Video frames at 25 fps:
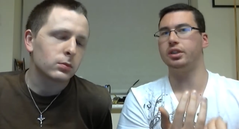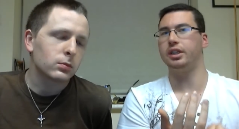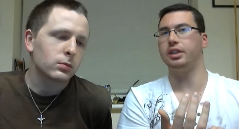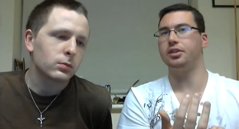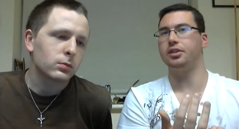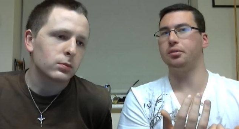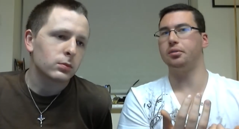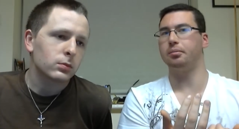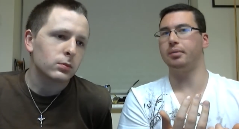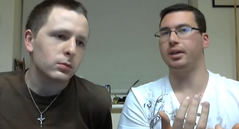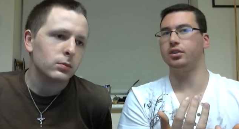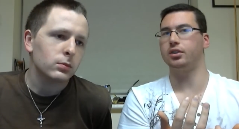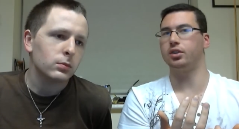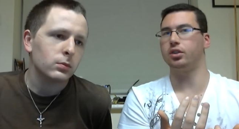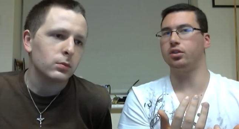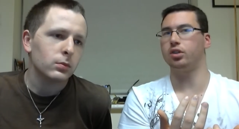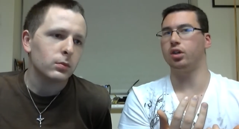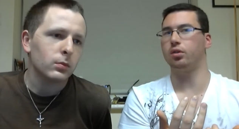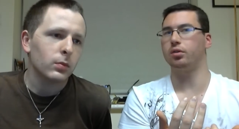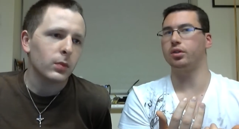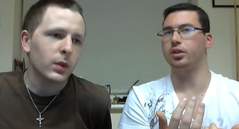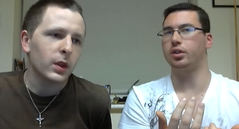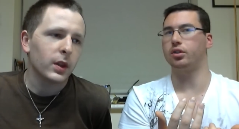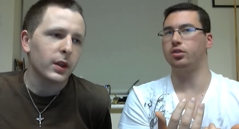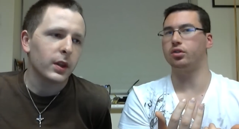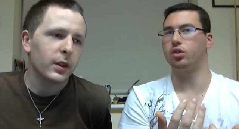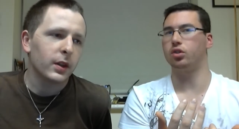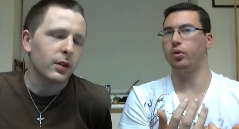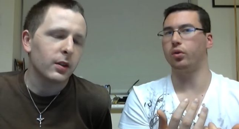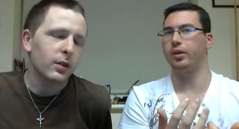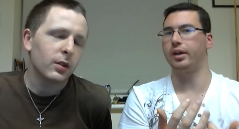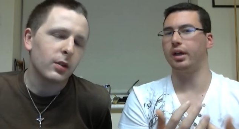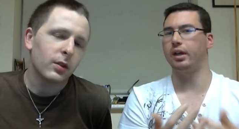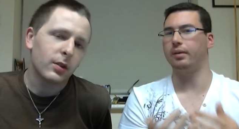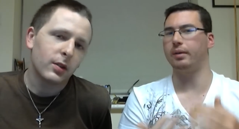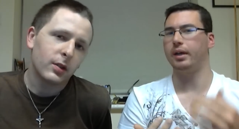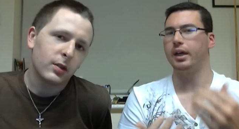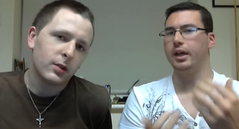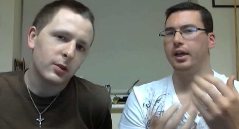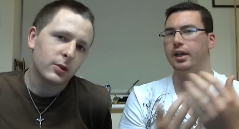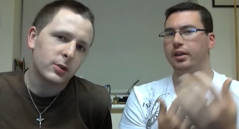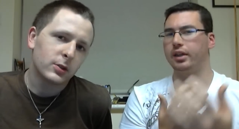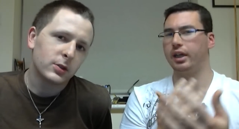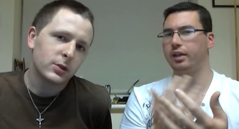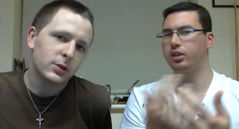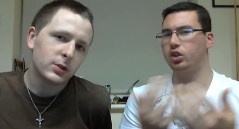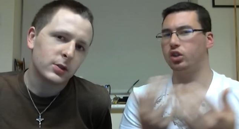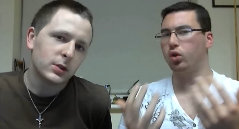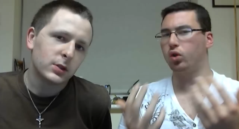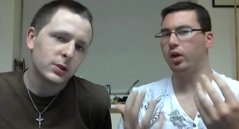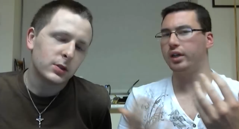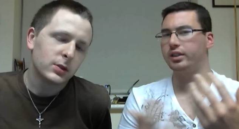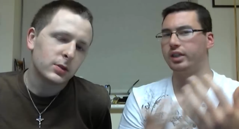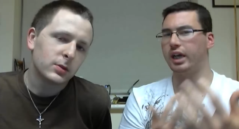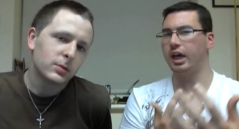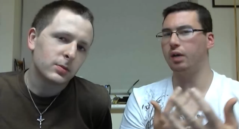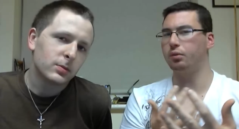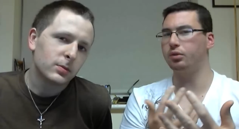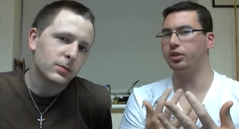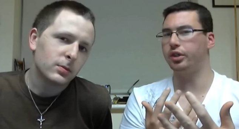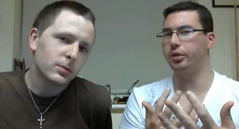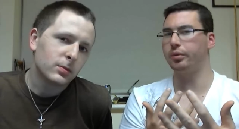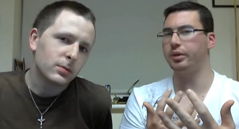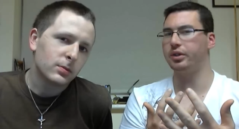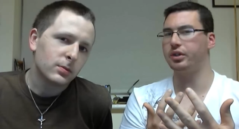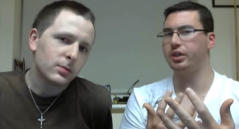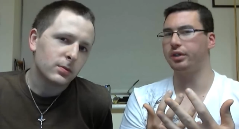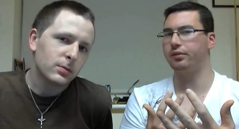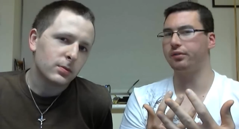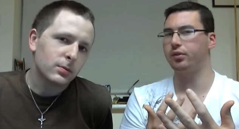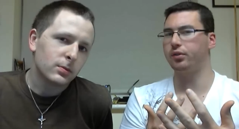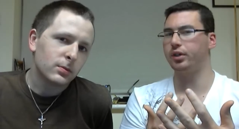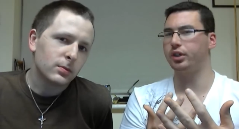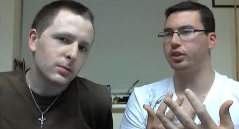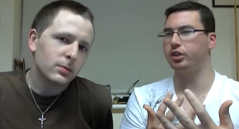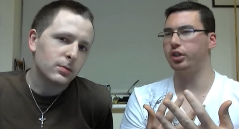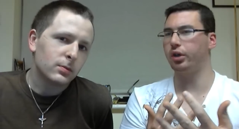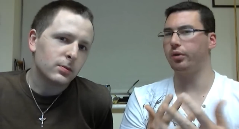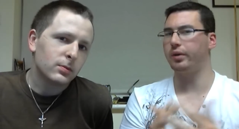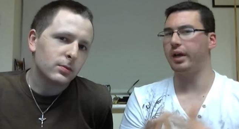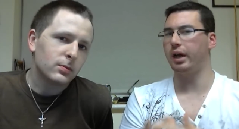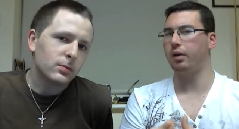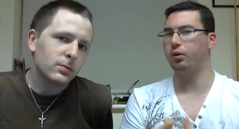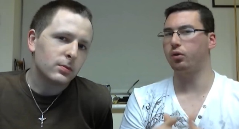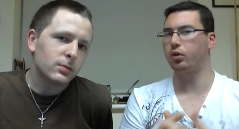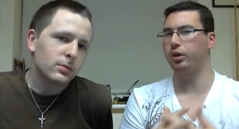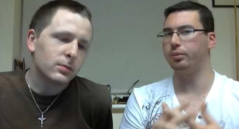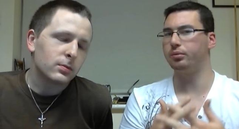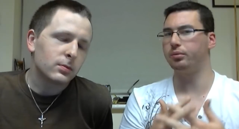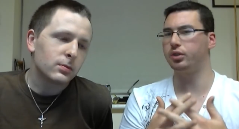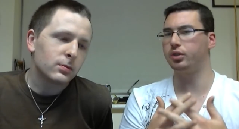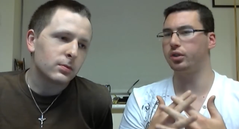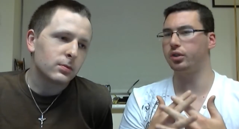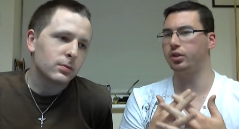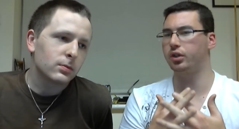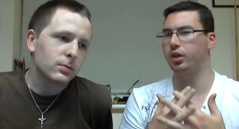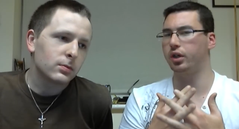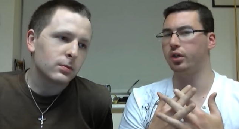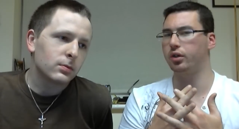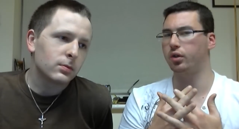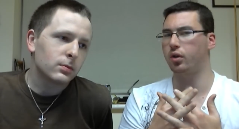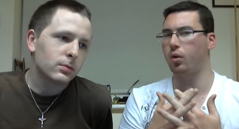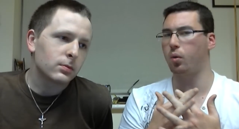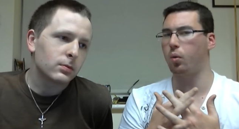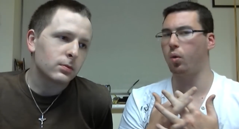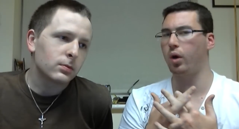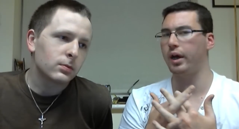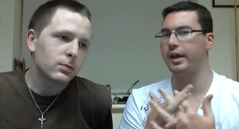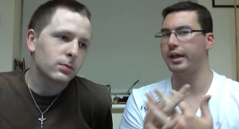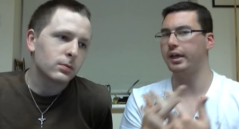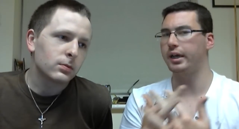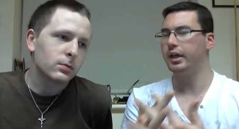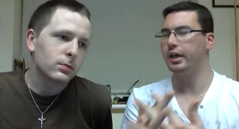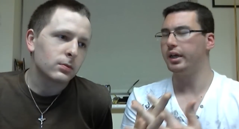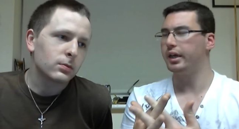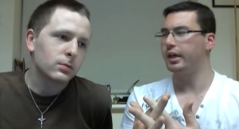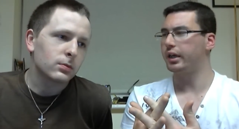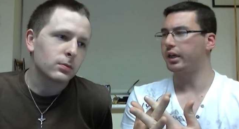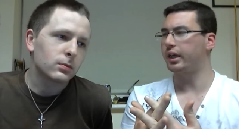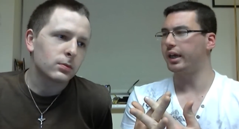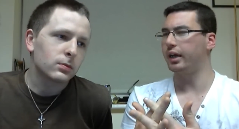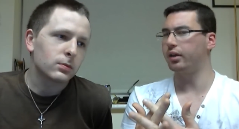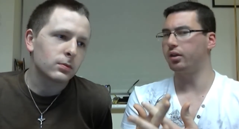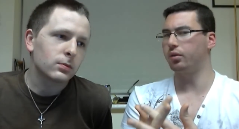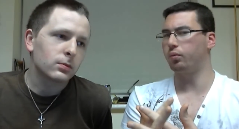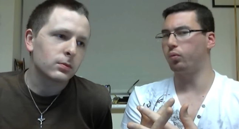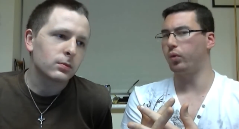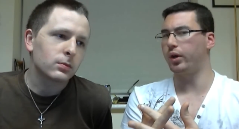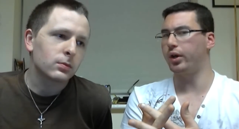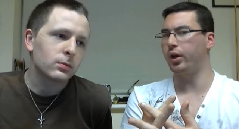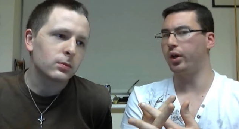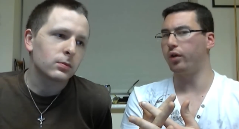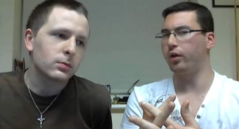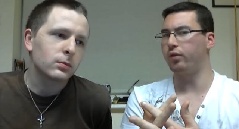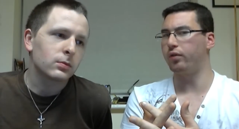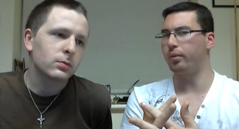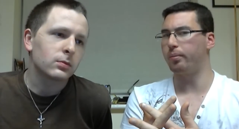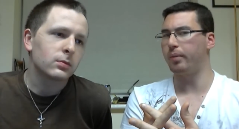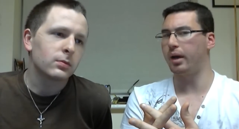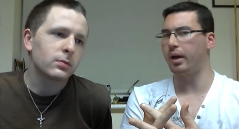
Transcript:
Speaker 1: a decent match. They told a good story. They're trying to outdo each other. It showed how Crimson couldn't quite get the win over